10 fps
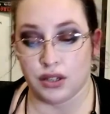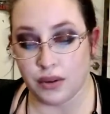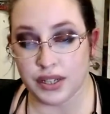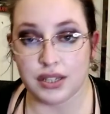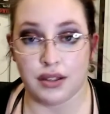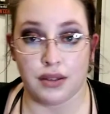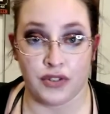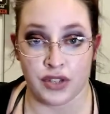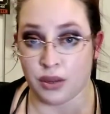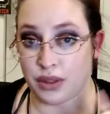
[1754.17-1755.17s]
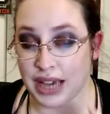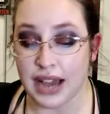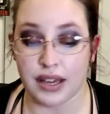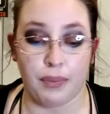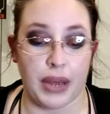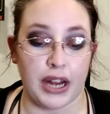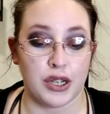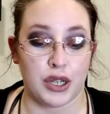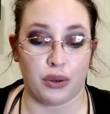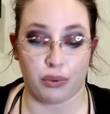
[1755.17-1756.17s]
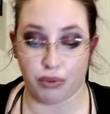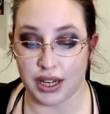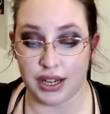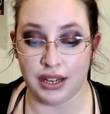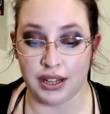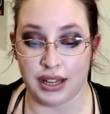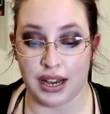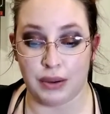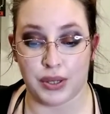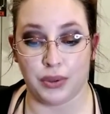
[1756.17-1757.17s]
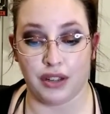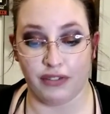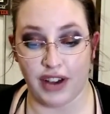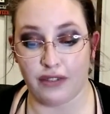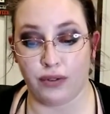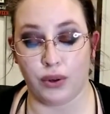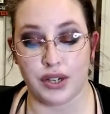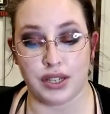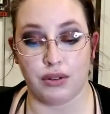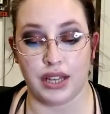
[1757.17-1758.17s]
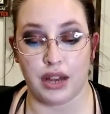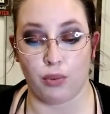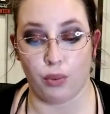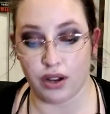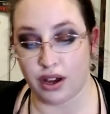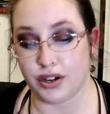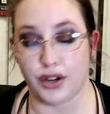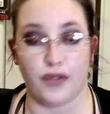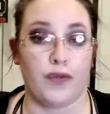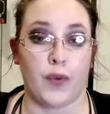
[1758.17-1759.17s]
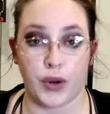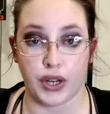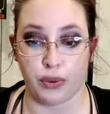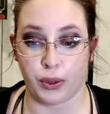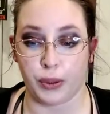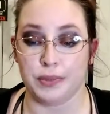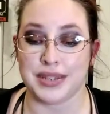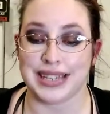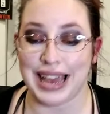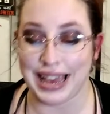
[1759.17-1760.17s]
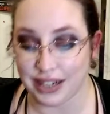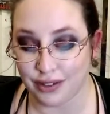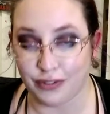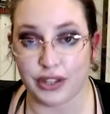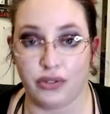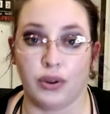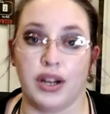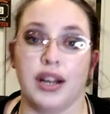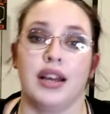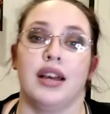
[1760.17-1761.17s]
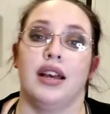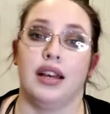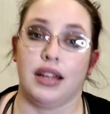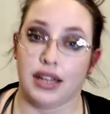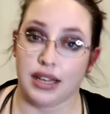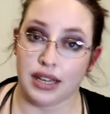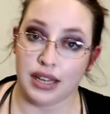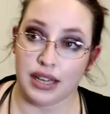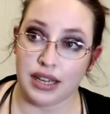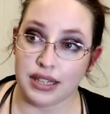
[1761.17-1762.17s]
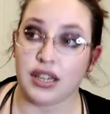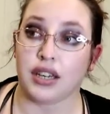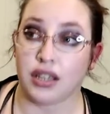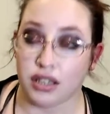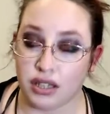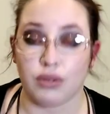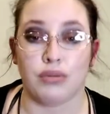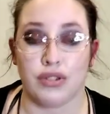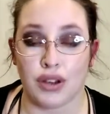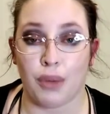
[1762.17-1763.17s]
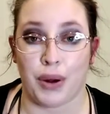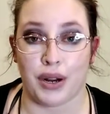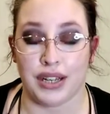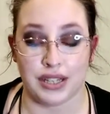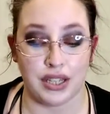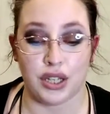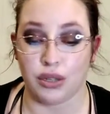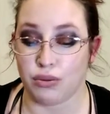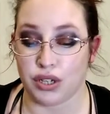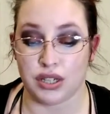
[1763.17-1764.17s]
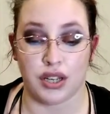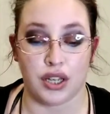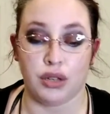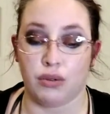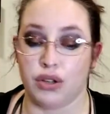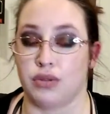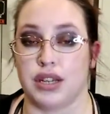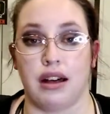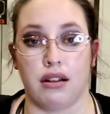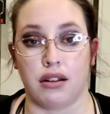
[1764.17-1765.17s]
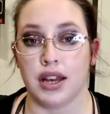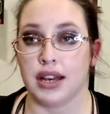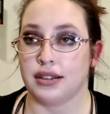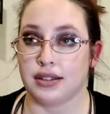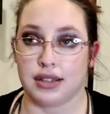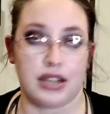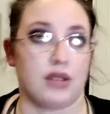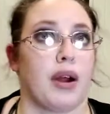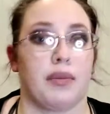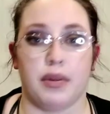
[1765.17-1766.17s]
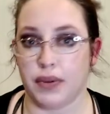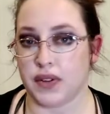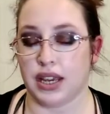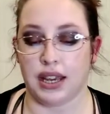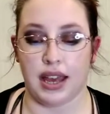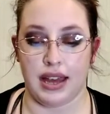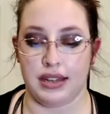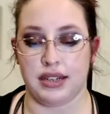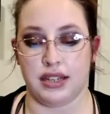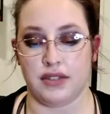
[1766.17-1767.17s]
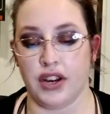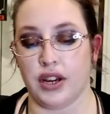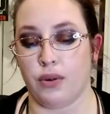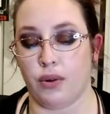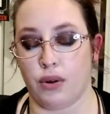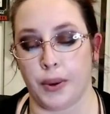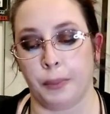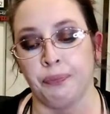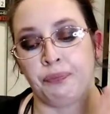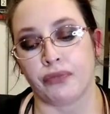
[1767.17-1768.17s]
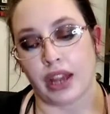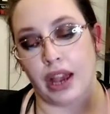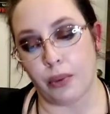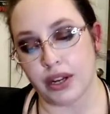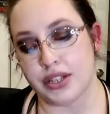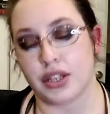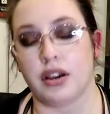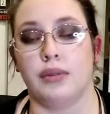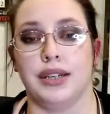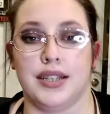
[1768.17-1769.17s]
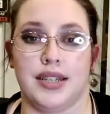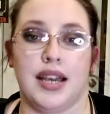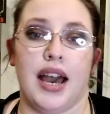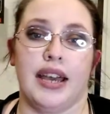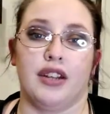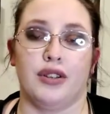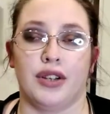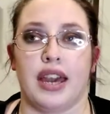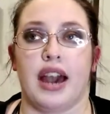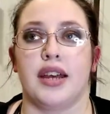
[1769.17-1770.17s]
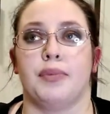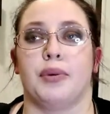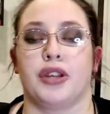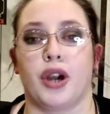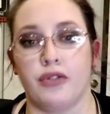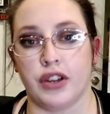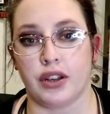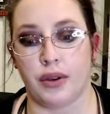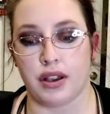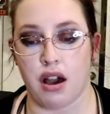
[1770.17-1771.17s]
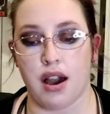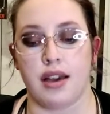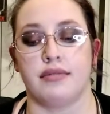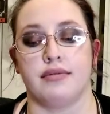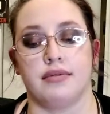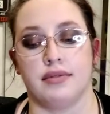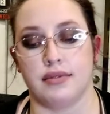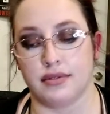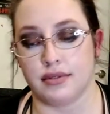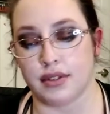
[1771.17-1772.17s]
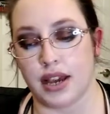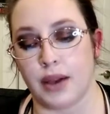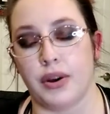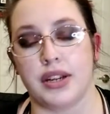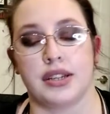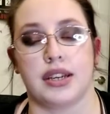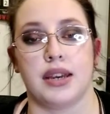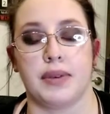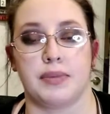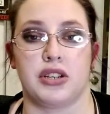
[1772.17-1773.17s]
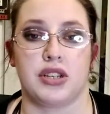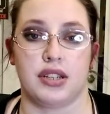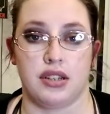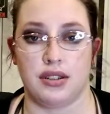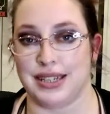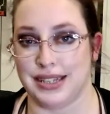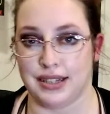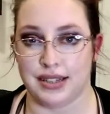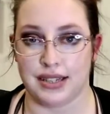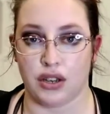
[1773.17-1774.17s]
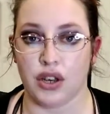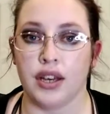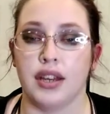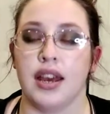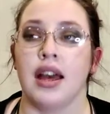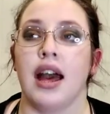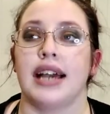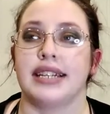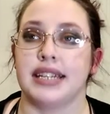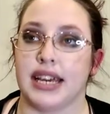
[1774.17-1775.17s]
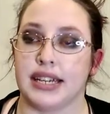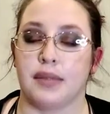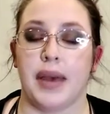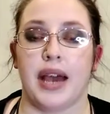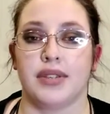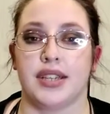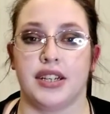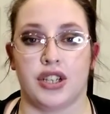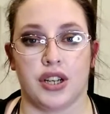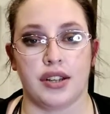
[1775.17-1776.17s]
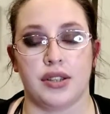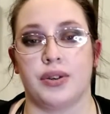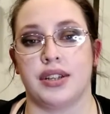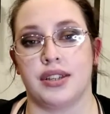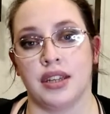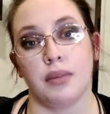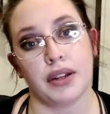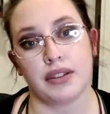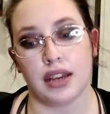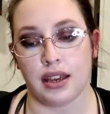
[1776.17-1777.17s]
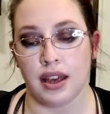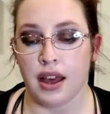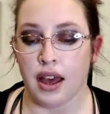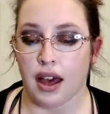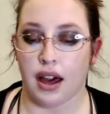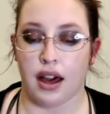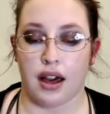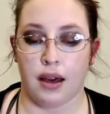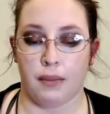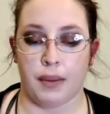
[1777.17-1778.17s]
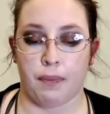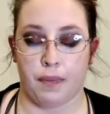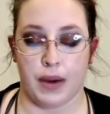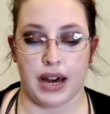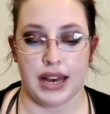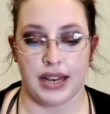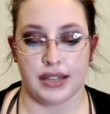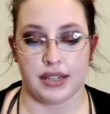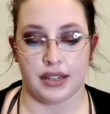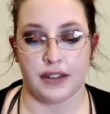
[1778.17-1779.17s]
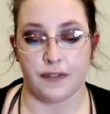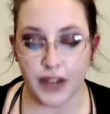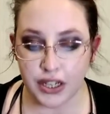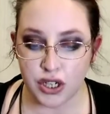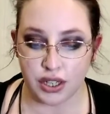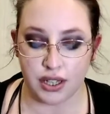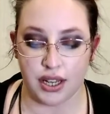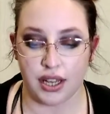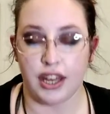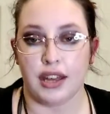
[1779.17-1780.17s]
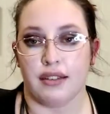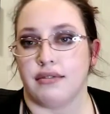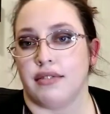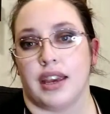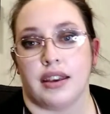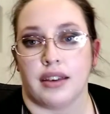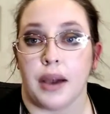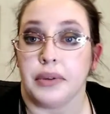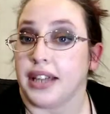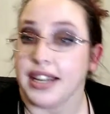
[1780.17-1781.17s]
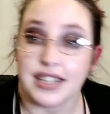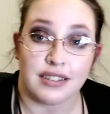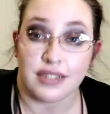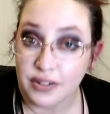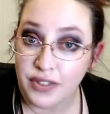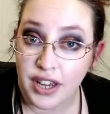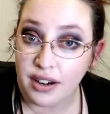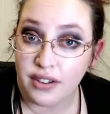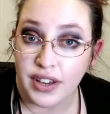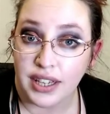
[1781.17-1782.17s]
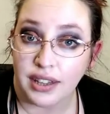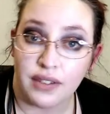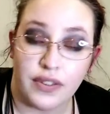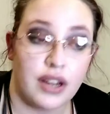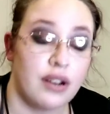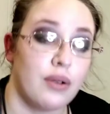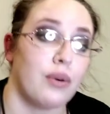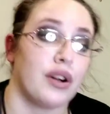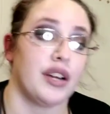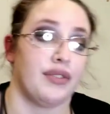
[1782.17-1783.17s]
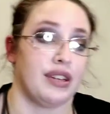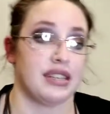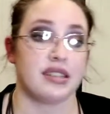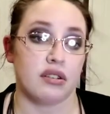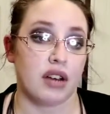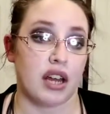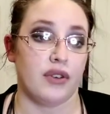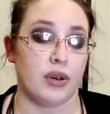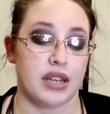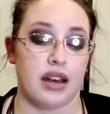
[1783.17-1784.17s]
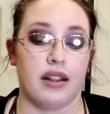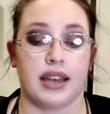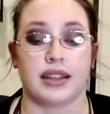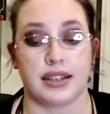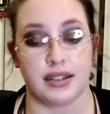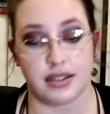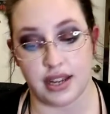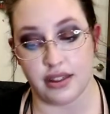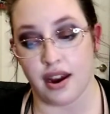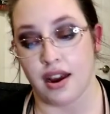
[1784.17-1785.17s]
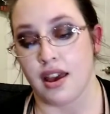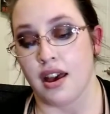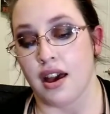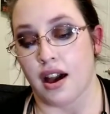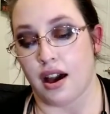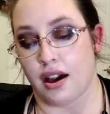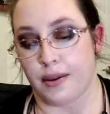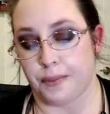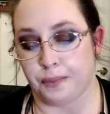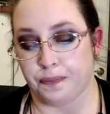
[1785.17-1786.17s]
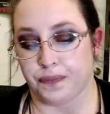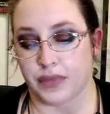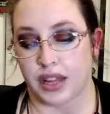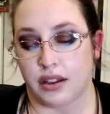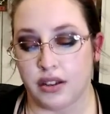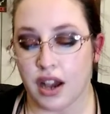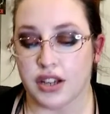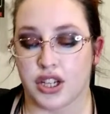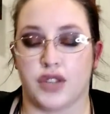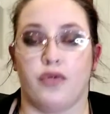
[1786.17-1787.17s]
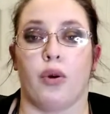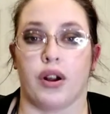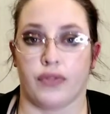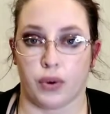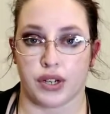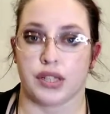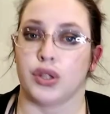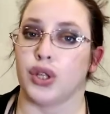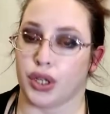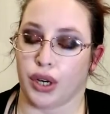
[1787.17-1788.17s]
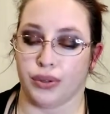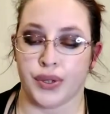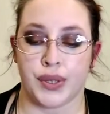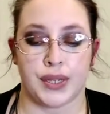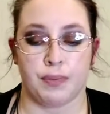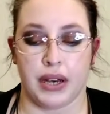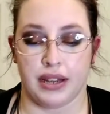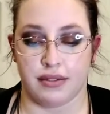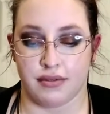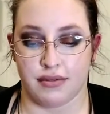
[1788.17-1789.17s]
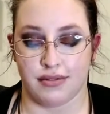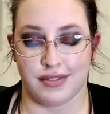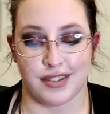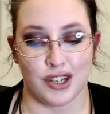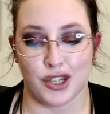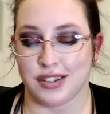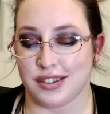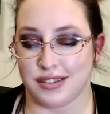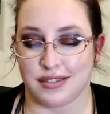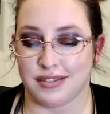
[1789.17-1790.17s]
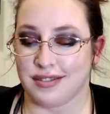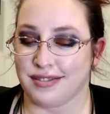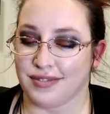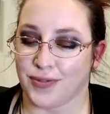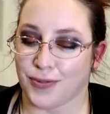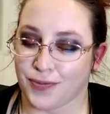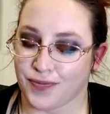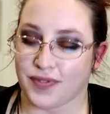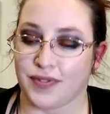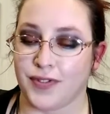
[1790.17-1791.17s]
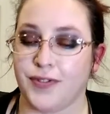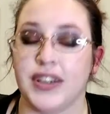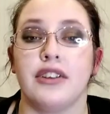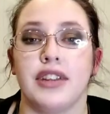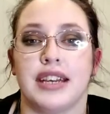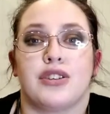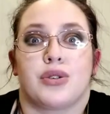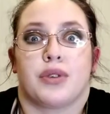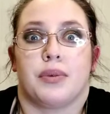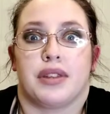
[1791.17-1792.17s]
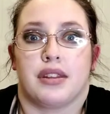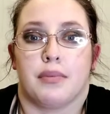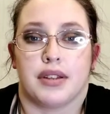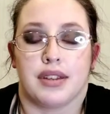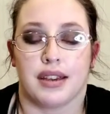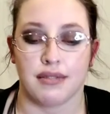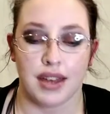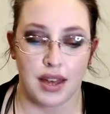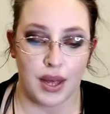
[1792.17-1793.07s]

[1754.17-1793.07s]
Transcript: So it's so that compared to the Reed that was only 5 floors and only had 140 rooms and a fifth floor, it's a huge apart. It's huge. It's a huge hotel slash apartment building, and it's very cool. I wanted to go inside and look at it, but with COVID going on, I wanted to keep as much dis- distance as I could. I did take some outside shots so you can see the building, um, but eventually, like, I would like to live there if I can live there, or if it is still kind of a hotel, I'd like to stay there. Um, not just for, of course, the ghosts, but to just feel the history within the building.